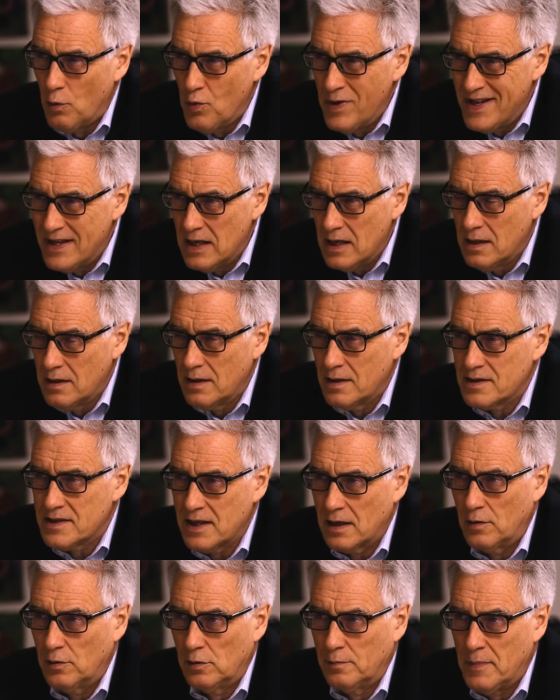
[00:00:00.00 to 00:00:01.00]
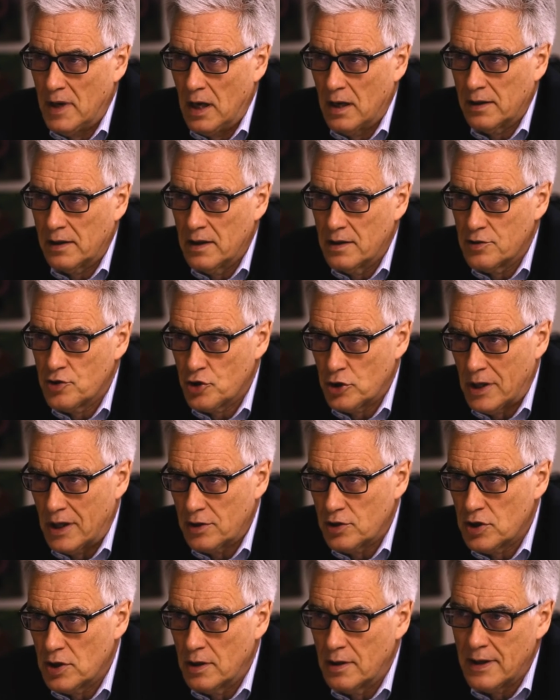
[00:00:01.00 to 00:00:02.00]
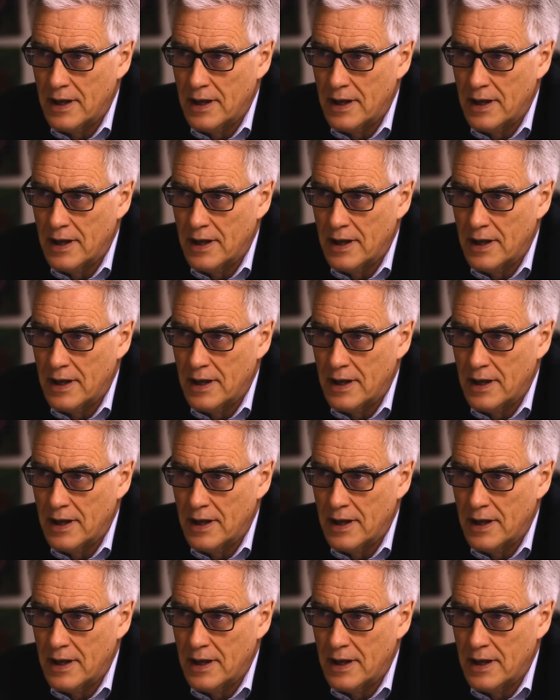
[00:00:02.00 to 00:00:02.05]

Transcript: within the single market structure,